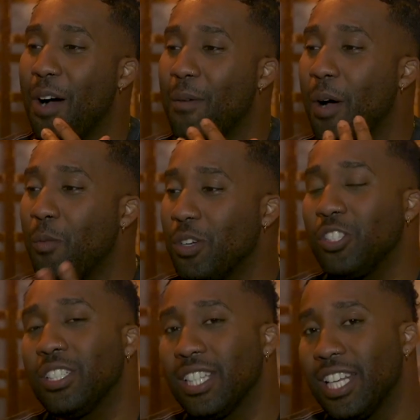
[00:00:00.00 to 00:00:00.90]
I want you
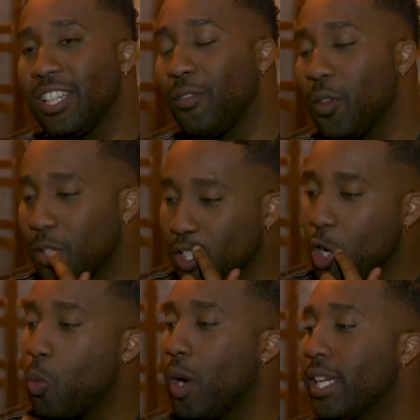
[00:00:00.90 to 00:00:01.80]
to let the viewers know,
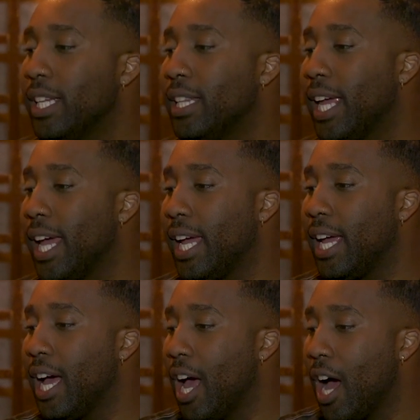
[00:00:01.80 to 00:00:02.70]
what can
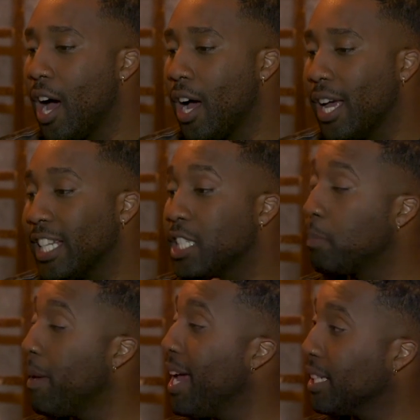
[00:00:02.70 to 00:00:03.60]
they
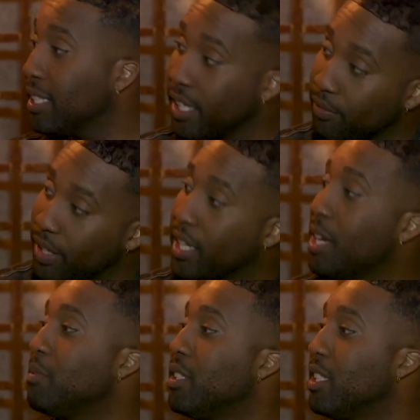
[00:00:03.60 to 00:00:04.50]
expect if they
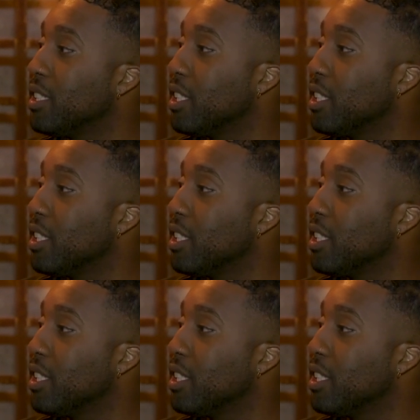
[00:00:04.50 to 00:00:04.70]
come to this